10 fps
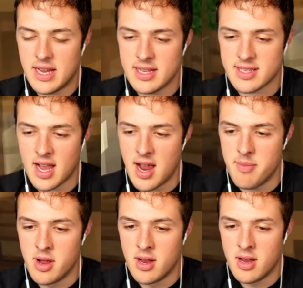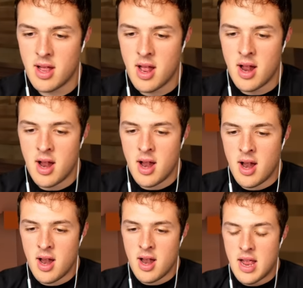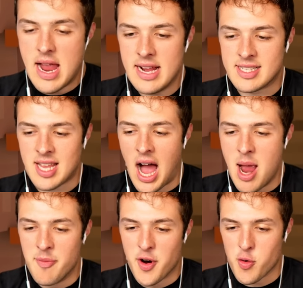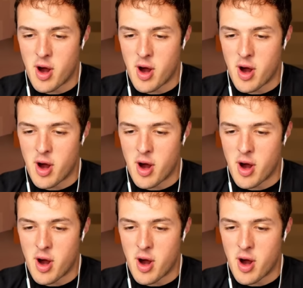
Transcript: It's time. It's time for